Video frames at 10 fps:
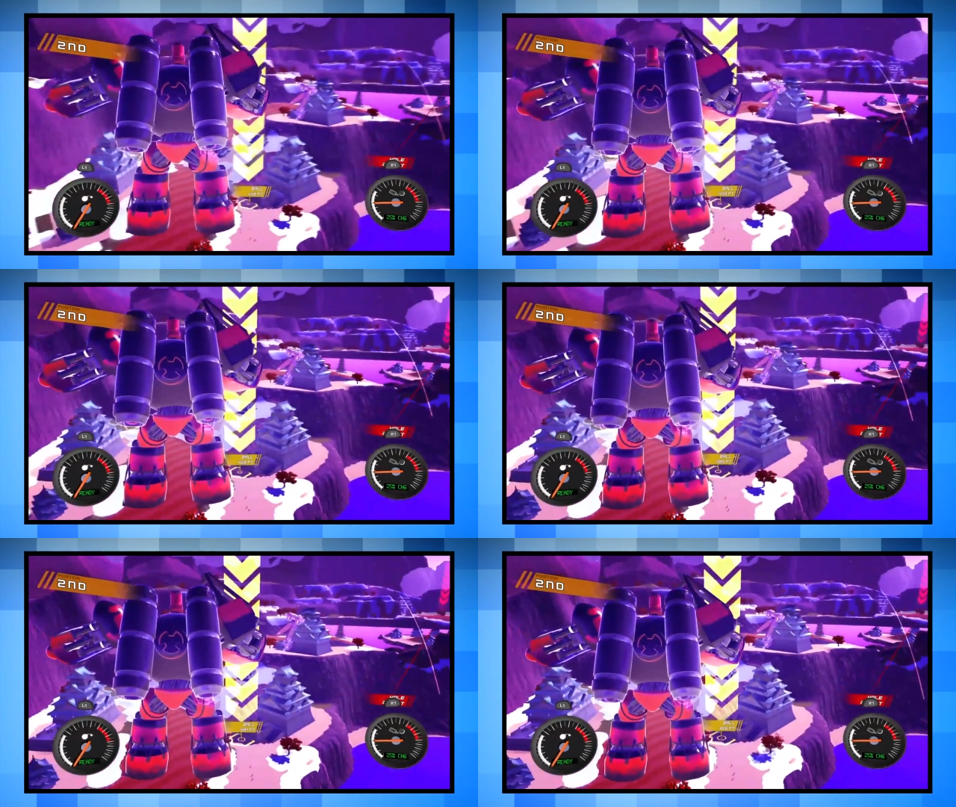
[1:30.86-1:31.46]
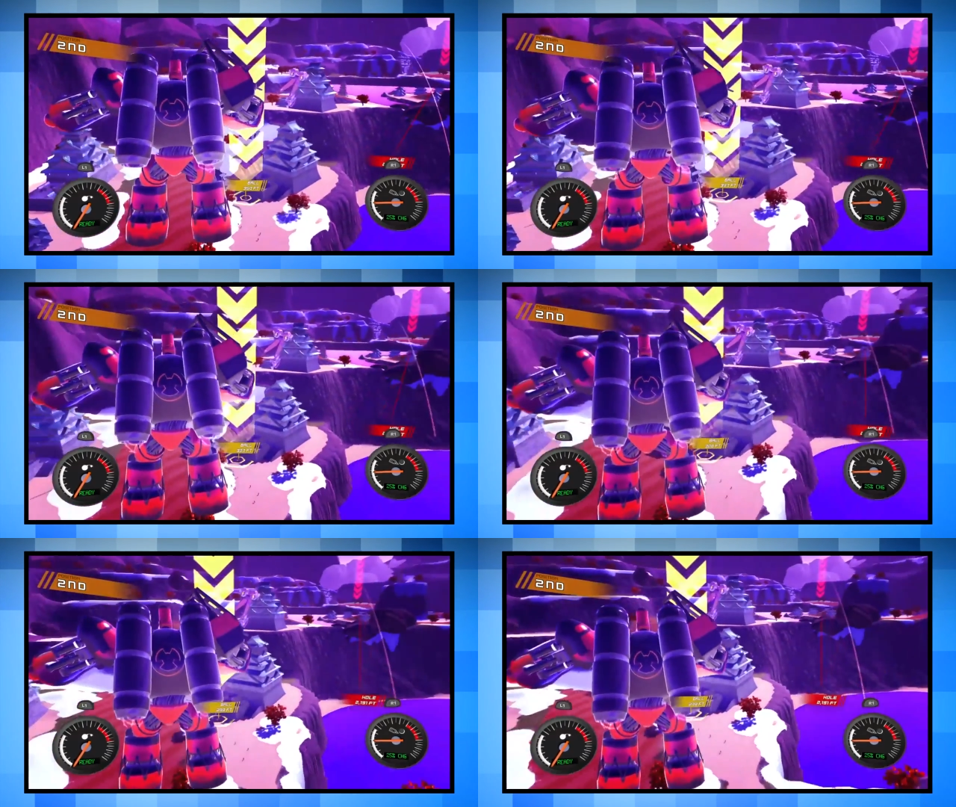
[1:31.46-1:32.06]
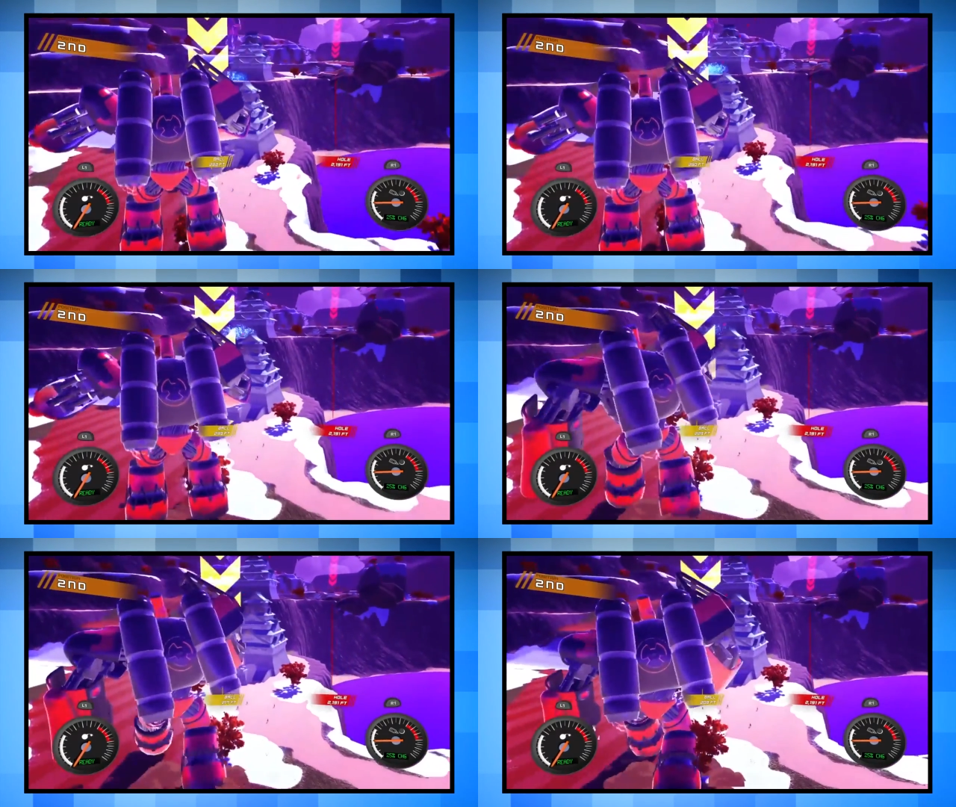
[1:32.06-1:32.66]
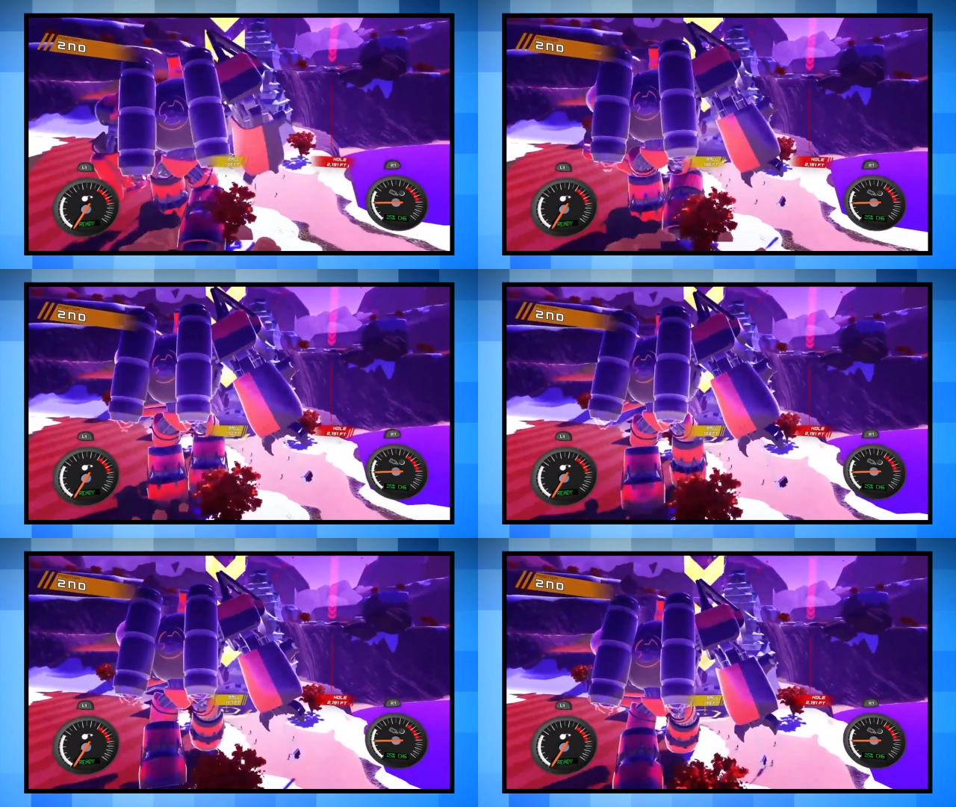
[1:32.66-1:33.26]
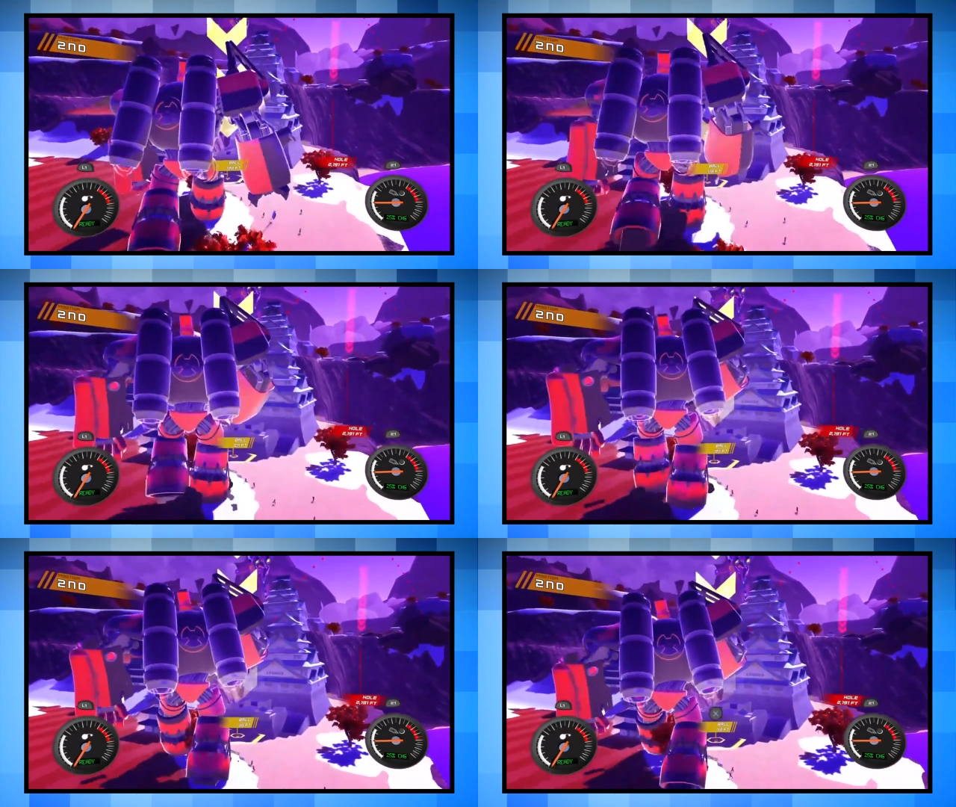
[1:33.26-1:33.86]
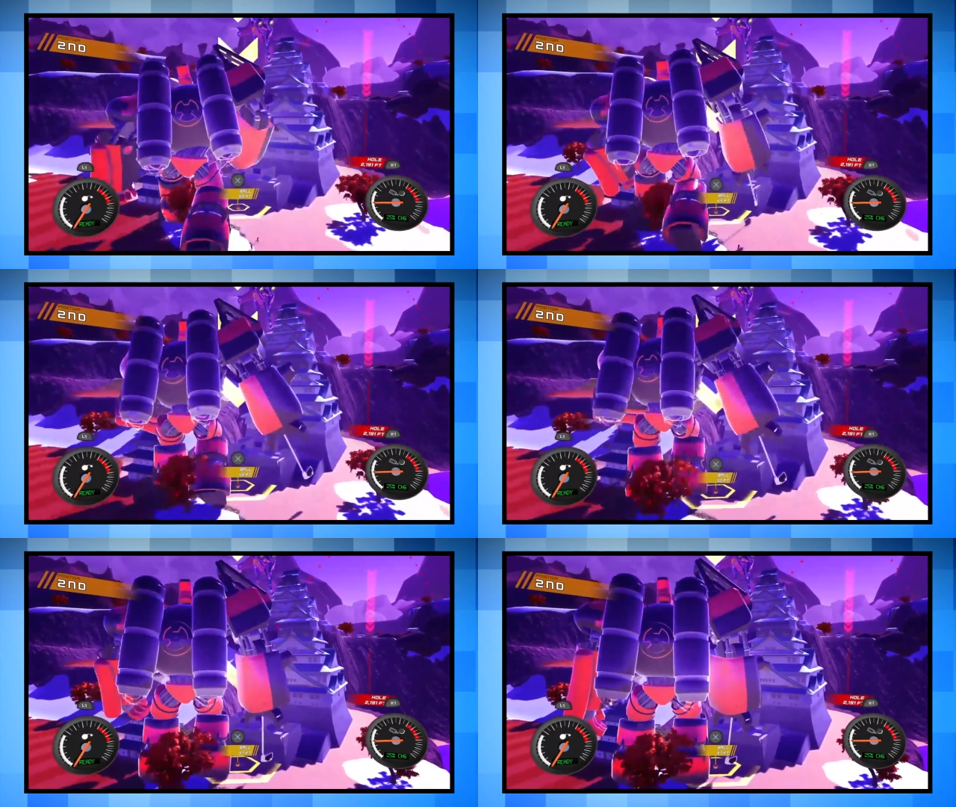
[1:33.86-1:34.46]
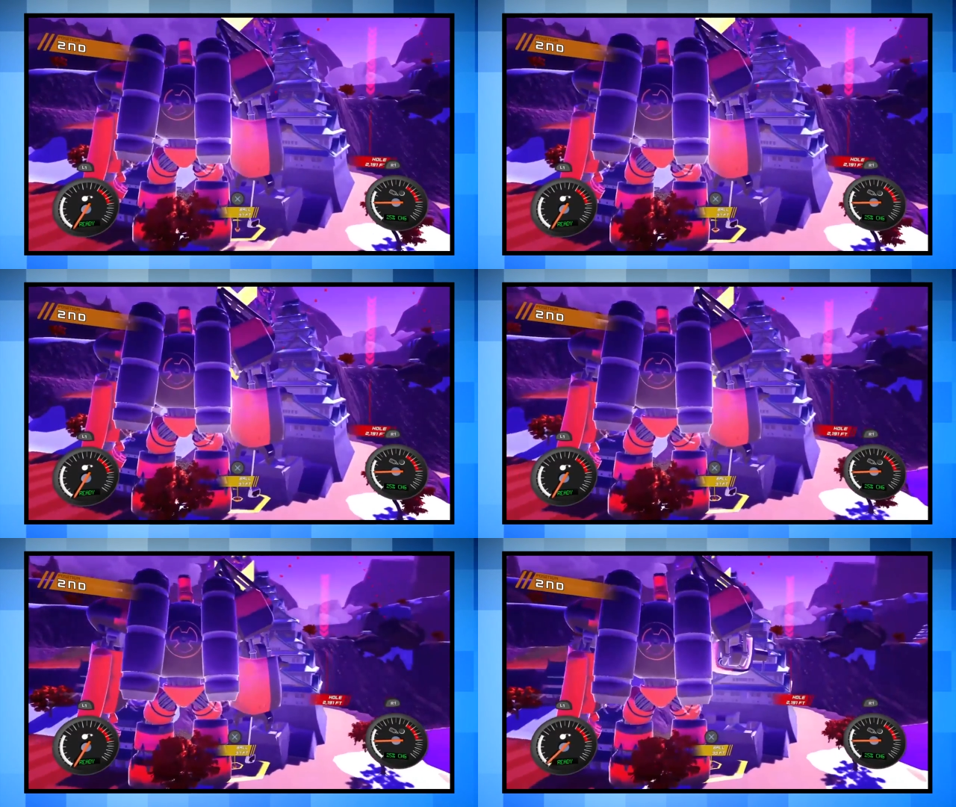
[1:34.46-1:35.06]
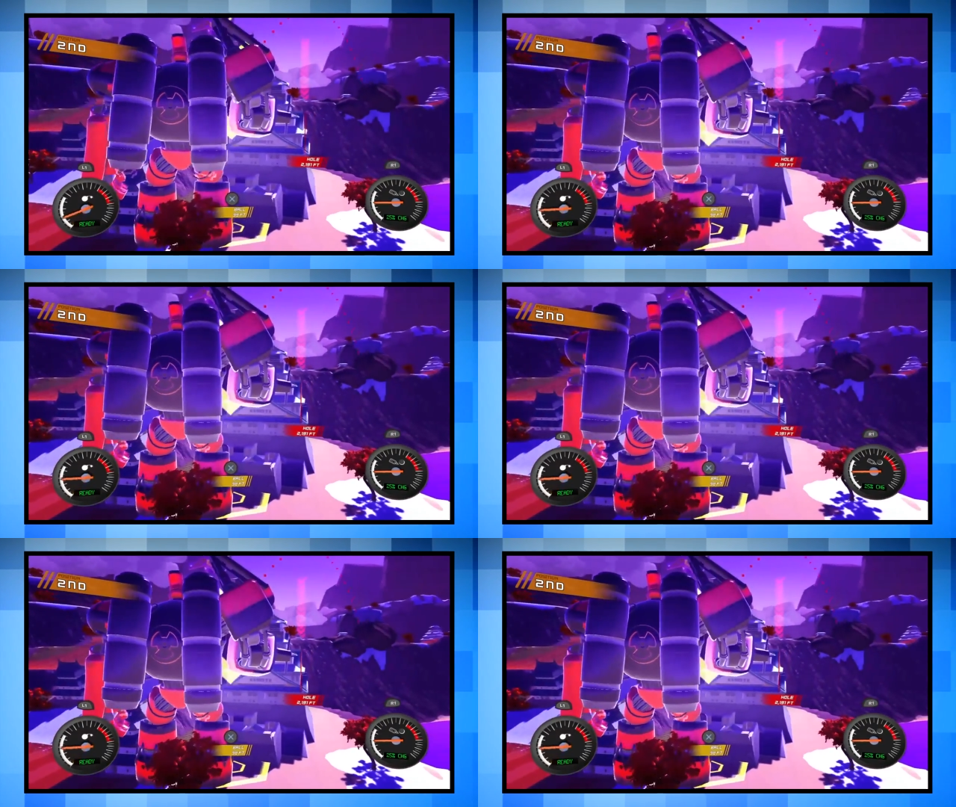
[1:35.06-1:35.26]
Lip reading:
No face is visible, so there are no lips to read.